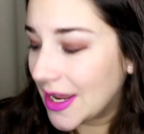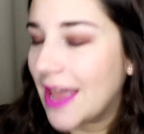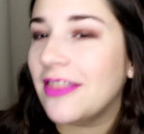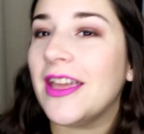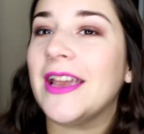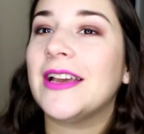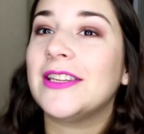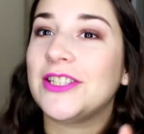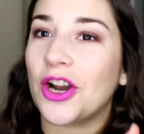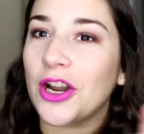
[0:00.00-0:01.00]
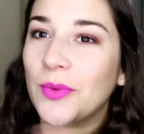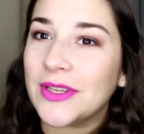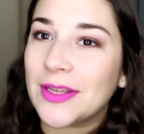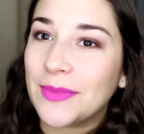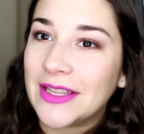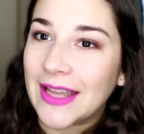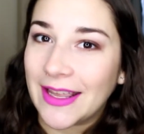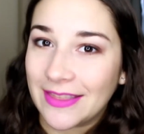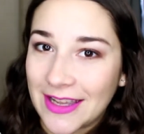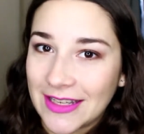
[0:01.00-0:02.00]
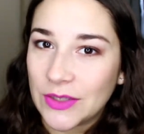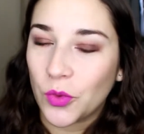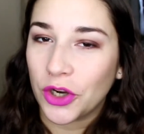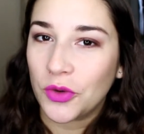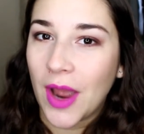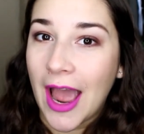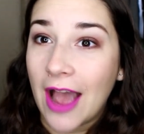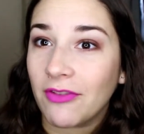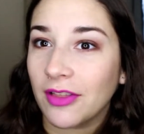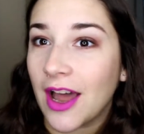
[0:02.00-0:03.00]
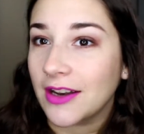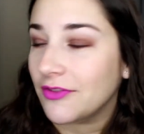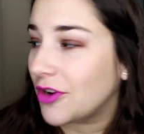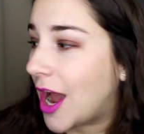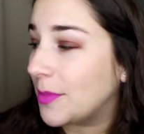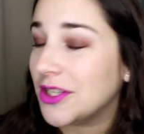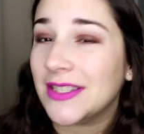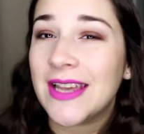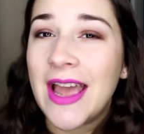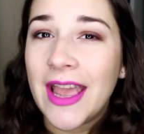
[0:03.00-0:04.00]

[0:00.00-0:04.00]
I think starting with something like this where you have a lot of different options